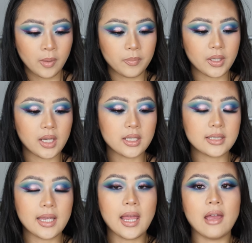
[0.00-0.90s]
because
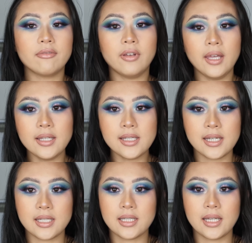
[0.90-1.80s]
they have
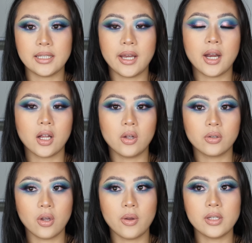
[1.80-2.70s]
hinted that they are
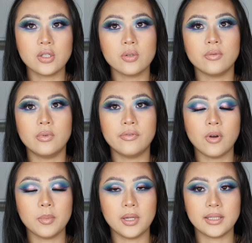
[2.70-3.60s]
going to
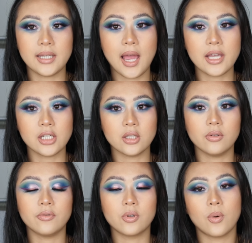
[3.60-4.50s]
reformulate the
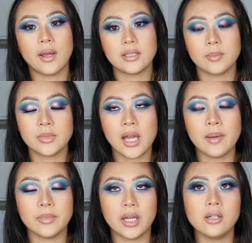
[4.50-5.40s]
eyeshadow for quite some
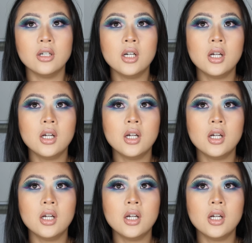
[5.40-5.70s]
time now.